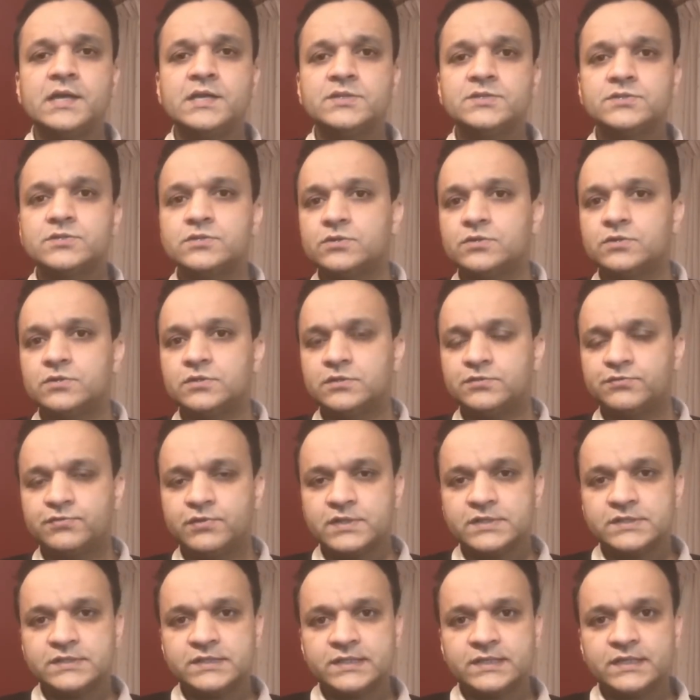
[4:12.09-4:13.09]
So the
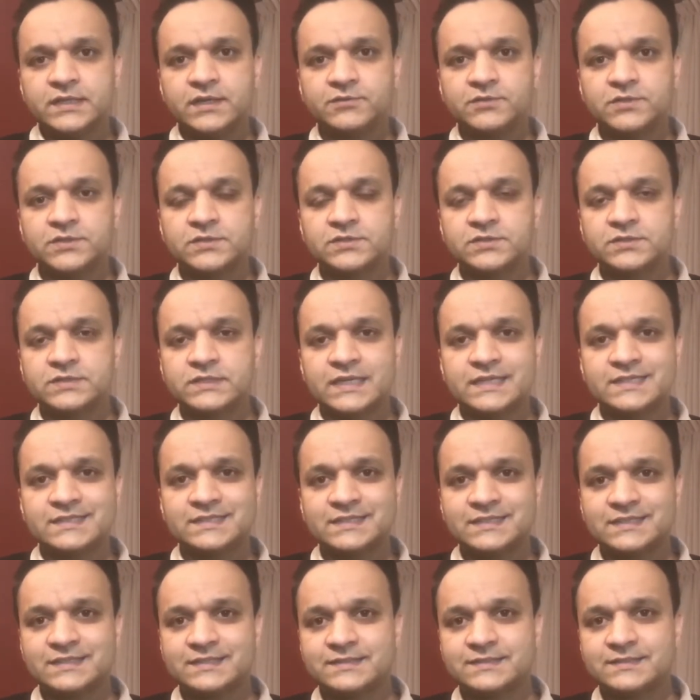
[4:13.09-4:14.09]
first thing I would
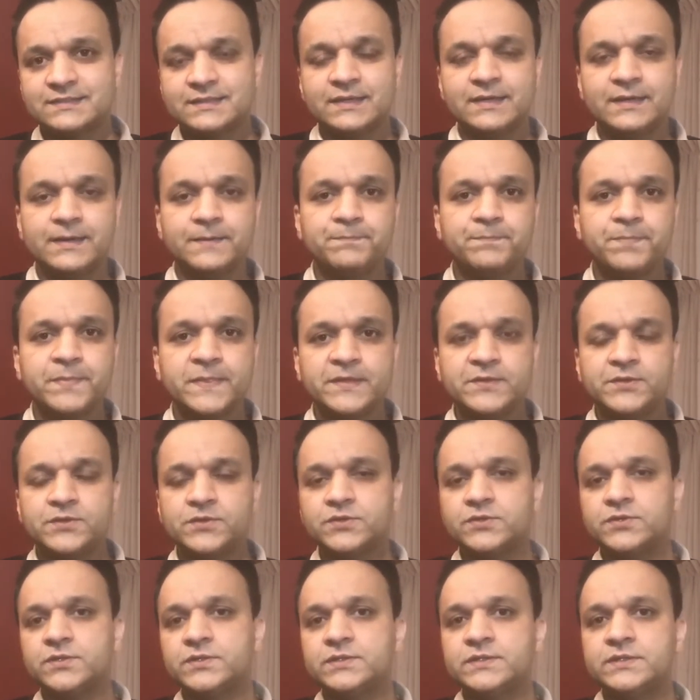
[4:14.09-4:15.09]
suggest is you
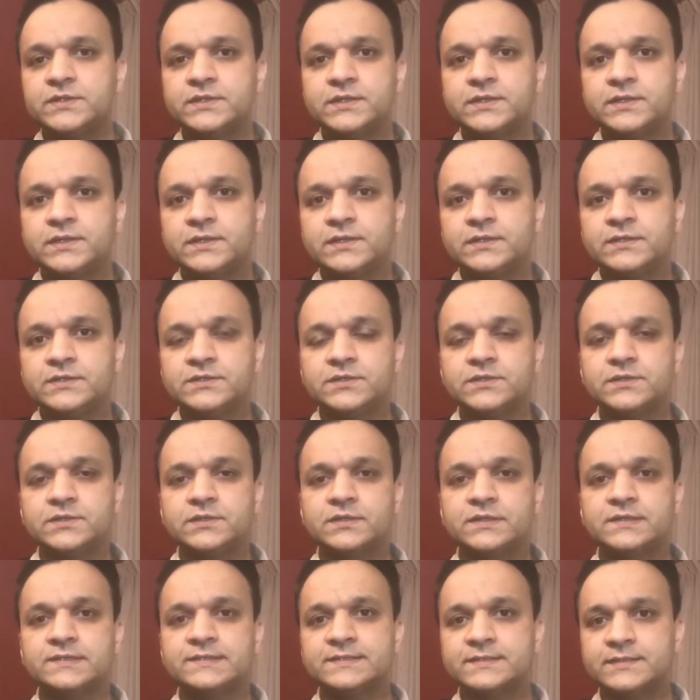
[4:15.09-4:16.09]
could, you know,
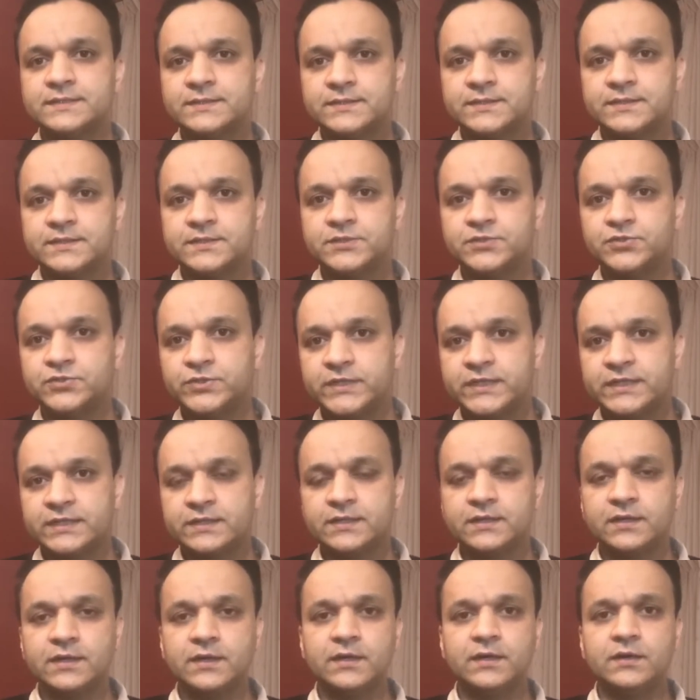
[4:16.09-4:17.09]
consider
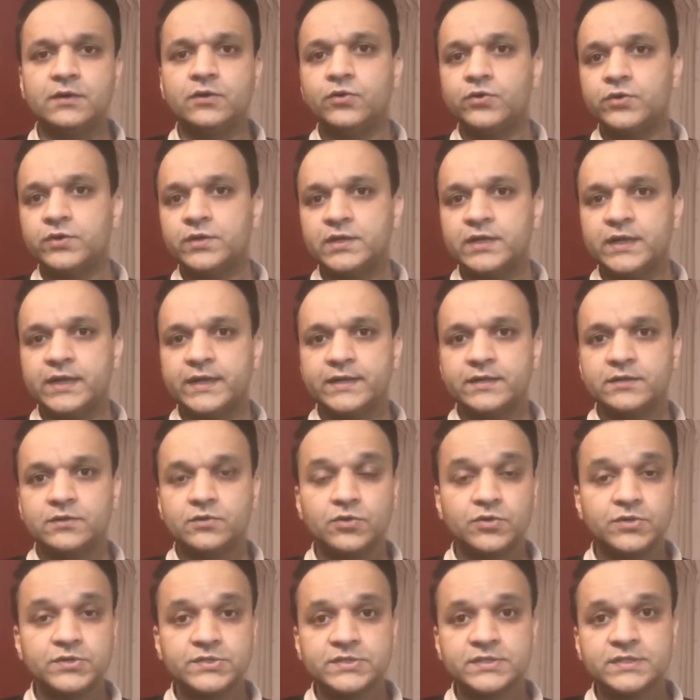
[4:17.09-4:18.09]
doing online
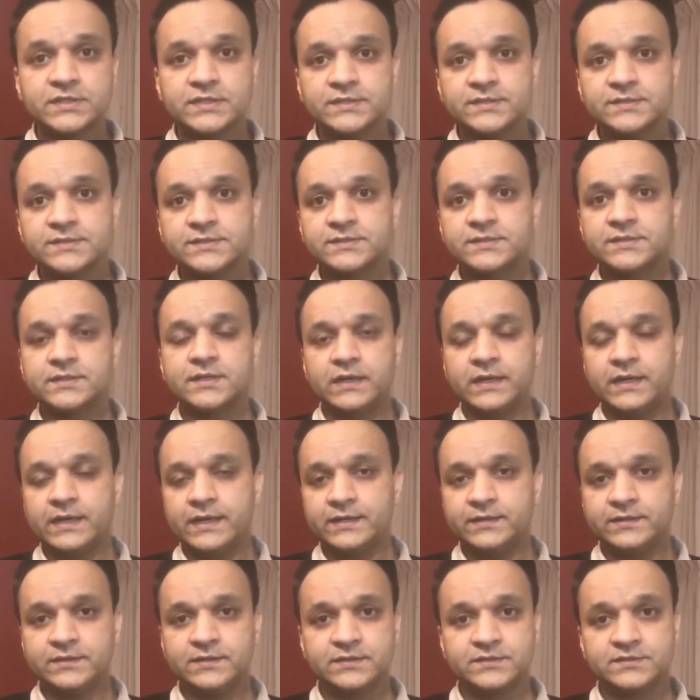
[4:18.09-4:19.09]
courses
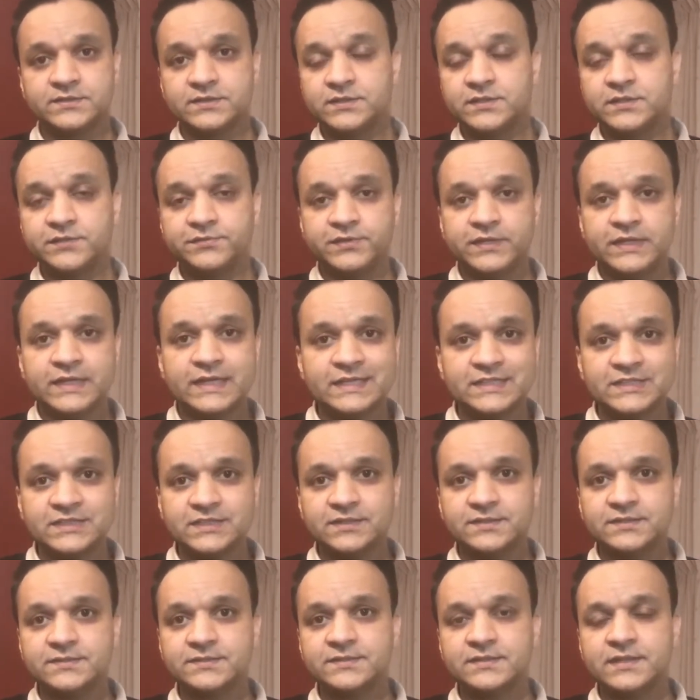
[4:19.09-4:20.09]
and
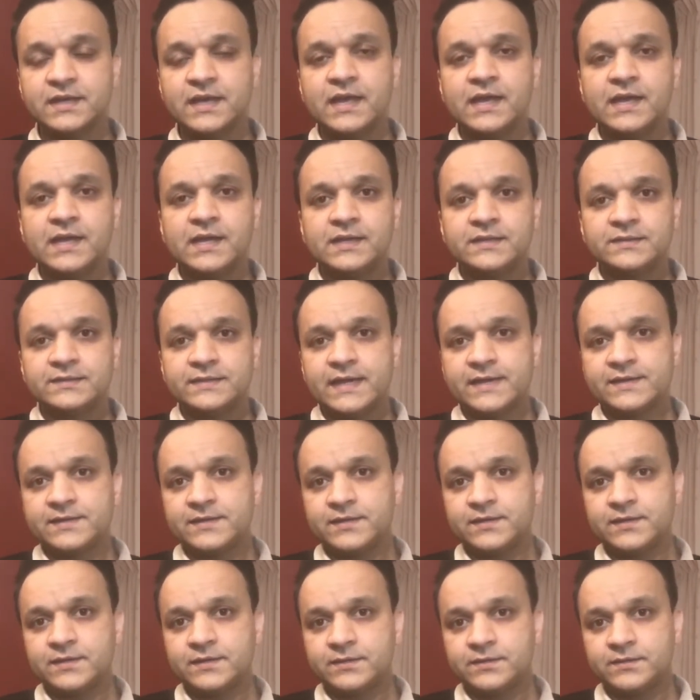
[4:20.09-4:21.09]
certifications that
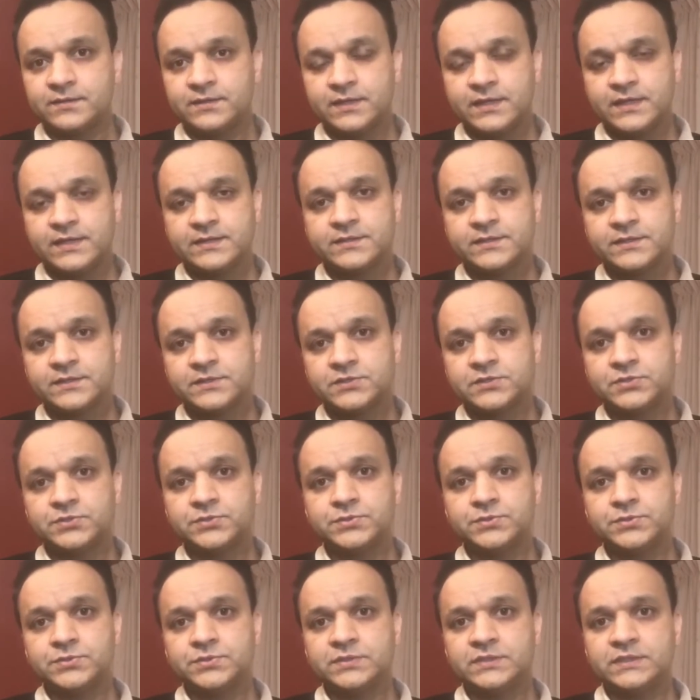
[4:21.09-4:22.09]
are related
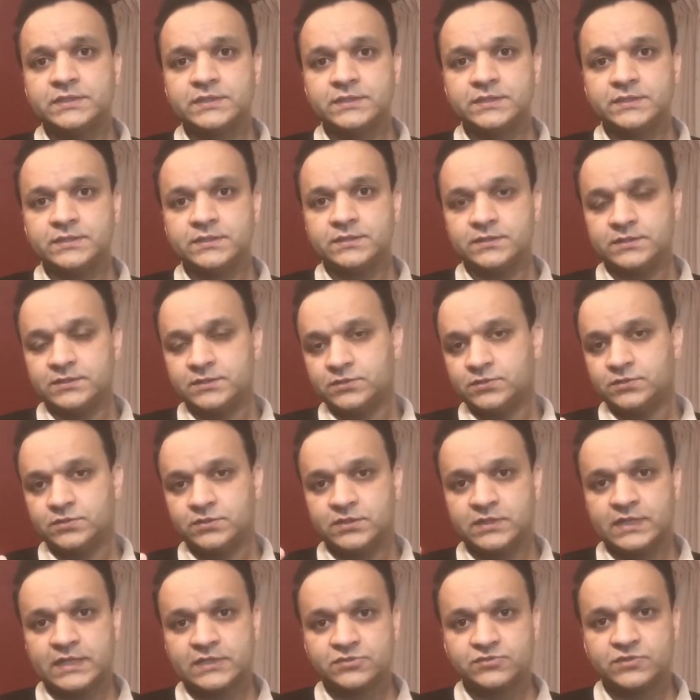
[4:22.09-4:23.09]
to the, you know,
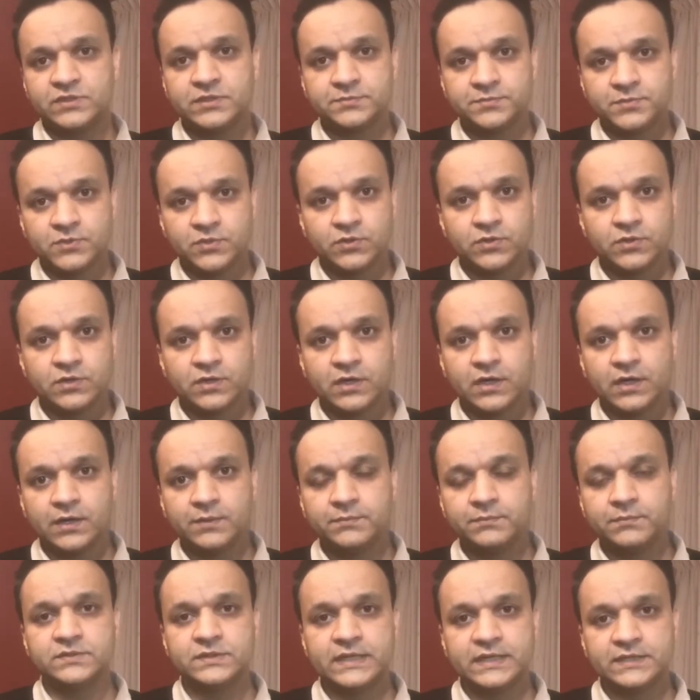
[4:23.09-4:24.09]
graduate
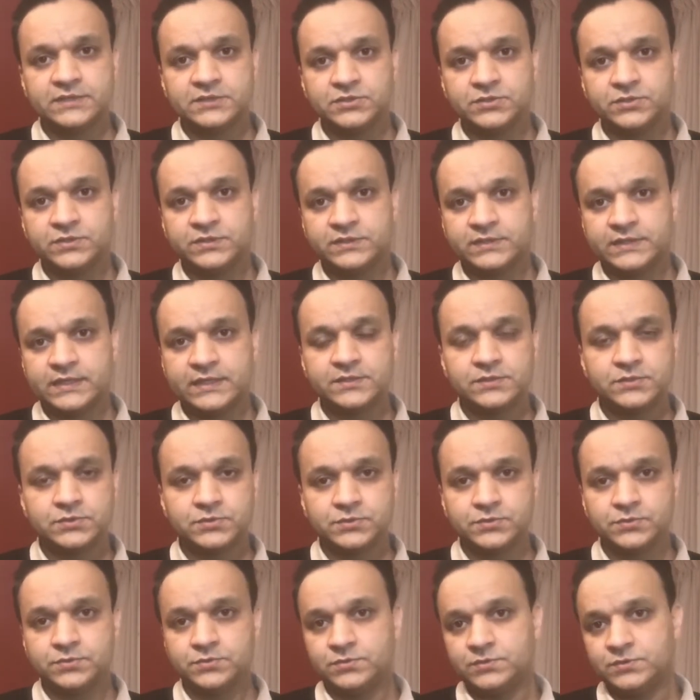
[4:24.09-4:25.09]
program that you intend
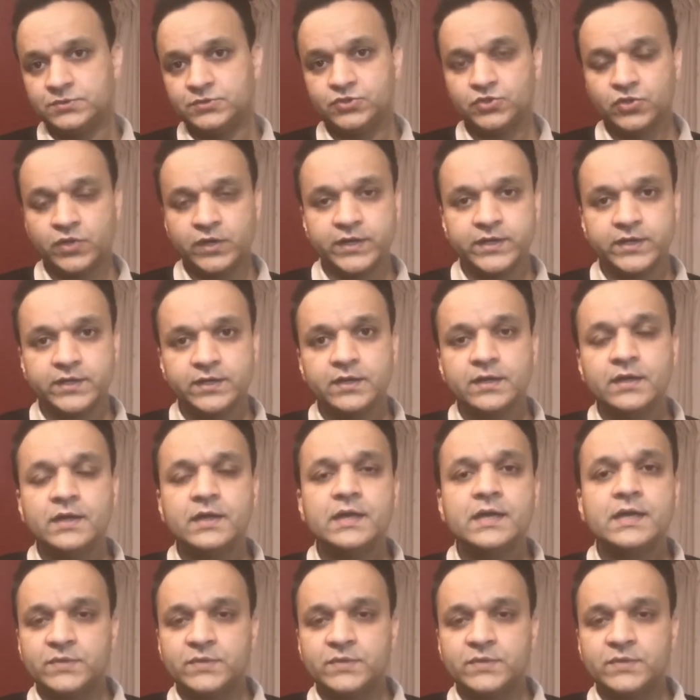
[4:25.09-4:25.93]
to join,